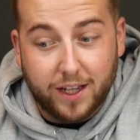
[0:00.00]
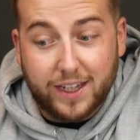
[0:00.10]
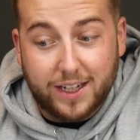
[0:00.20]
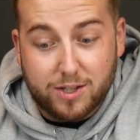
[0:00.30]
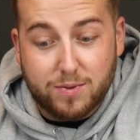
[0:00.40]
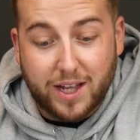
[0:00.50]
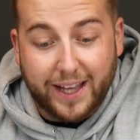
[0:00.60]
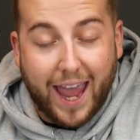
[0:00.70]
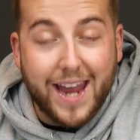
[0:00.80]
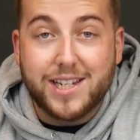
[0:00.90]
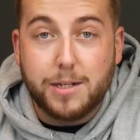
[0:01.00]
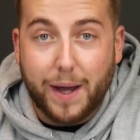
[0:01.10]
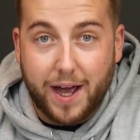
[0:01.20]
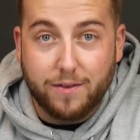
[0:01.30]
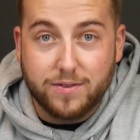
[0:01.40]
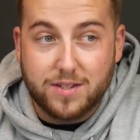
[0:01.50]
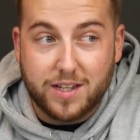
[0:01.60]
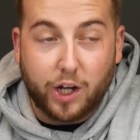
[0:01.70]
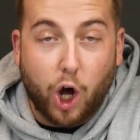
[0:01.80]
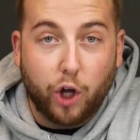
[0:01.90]
I think this was like £80,
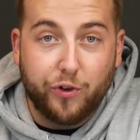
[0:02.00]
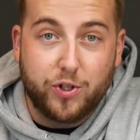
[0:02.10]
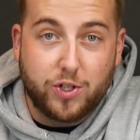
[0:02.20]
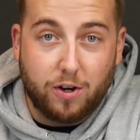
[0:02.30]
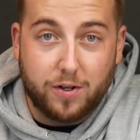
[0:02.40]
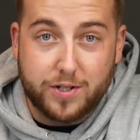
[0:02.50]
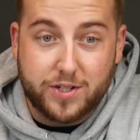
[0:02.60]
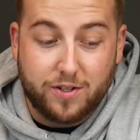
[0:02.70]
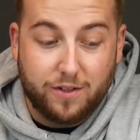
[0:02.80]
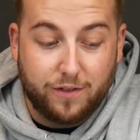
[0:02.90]
like $100